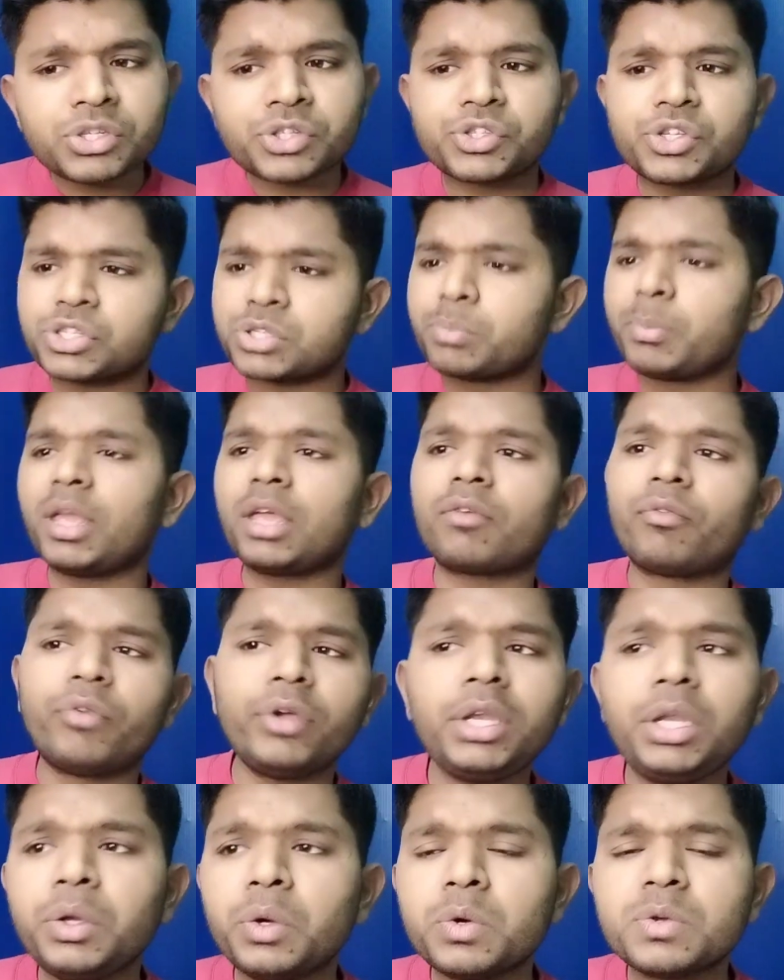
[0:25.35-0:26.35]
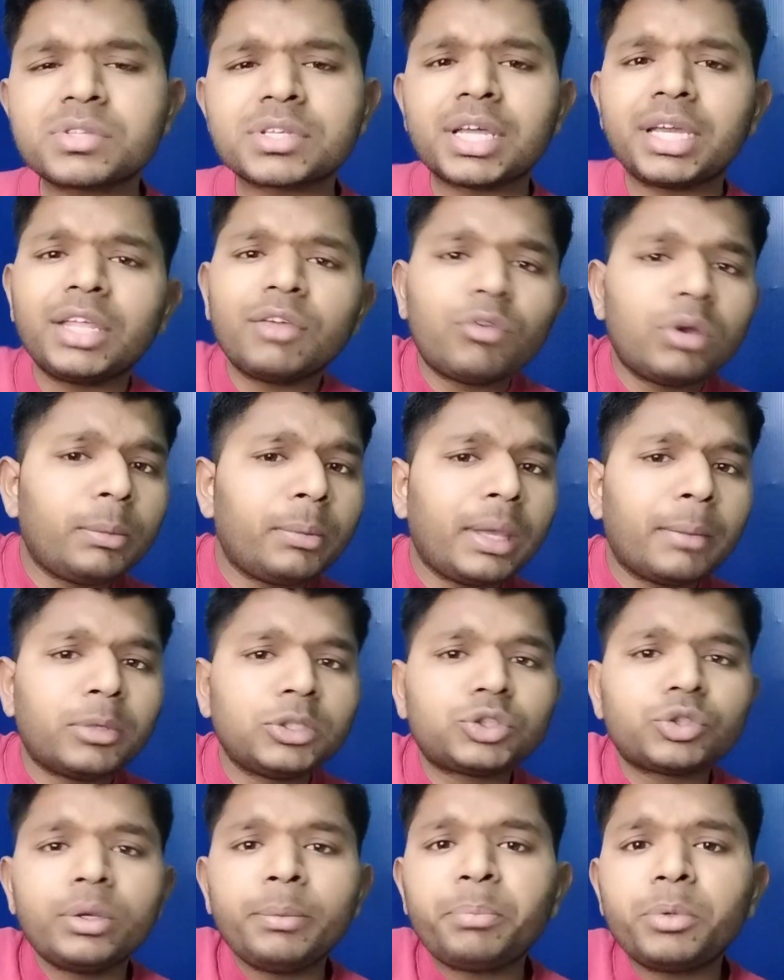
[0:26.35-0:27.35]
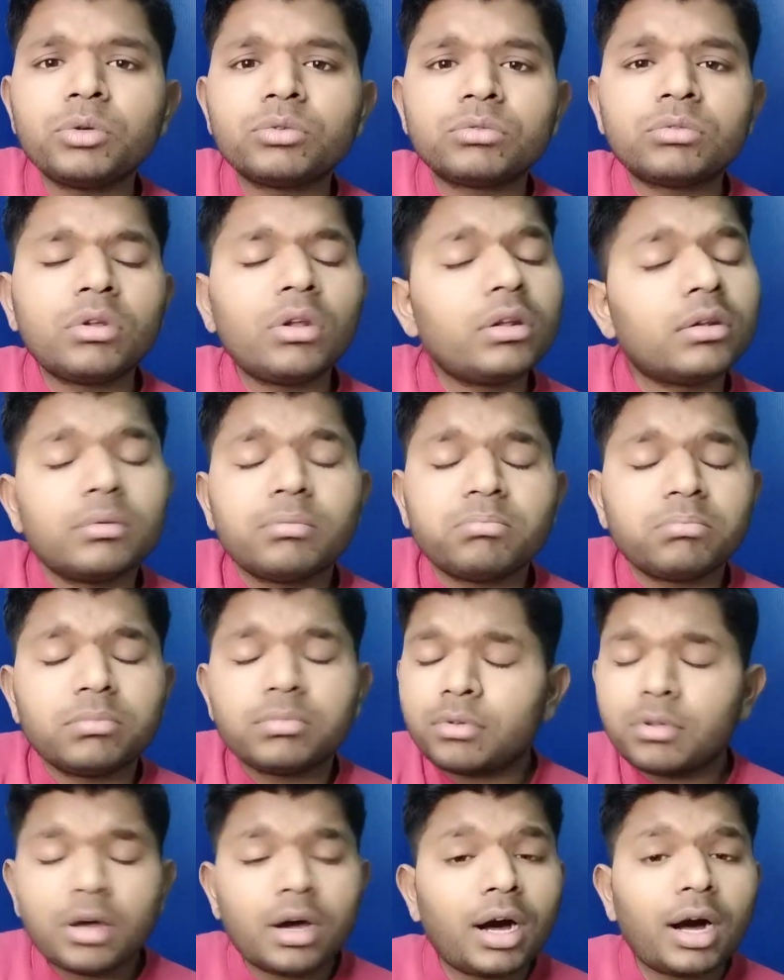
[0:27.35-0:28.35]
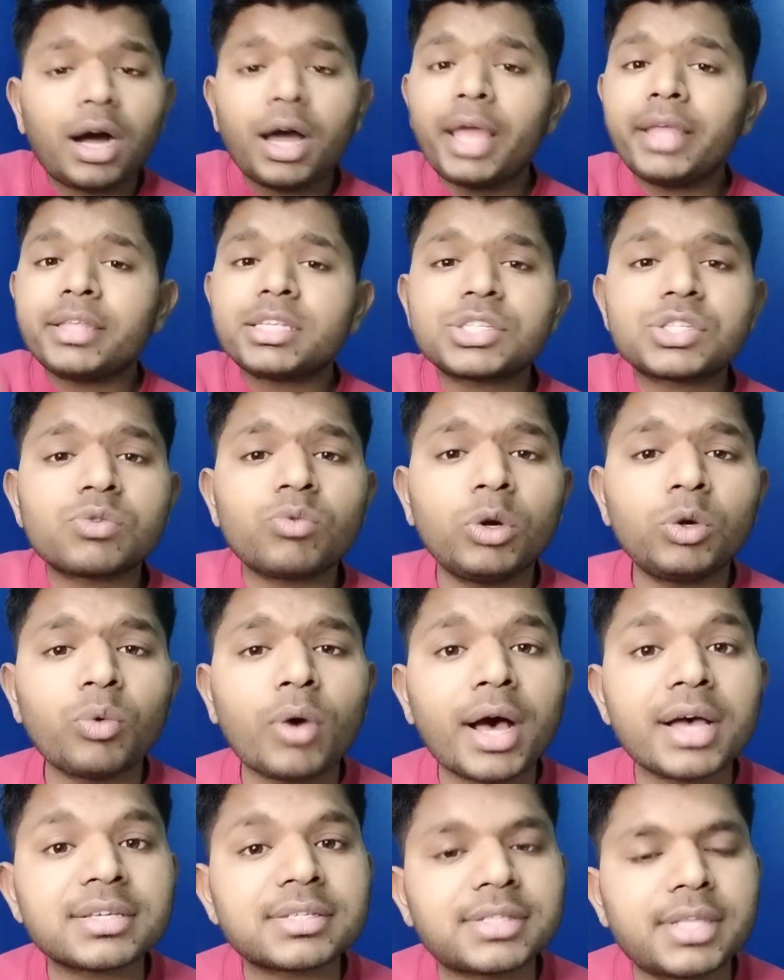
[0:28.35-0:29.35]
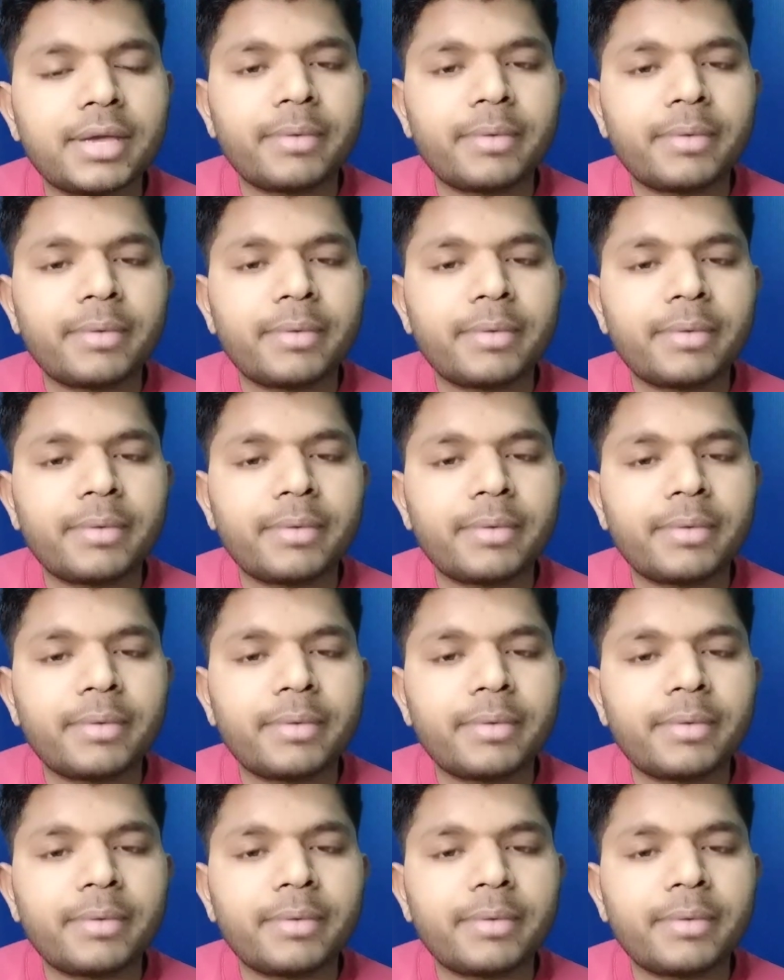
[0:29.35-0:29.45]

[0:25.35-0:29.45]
just make videos and you will be able to improve. I just want to ask them,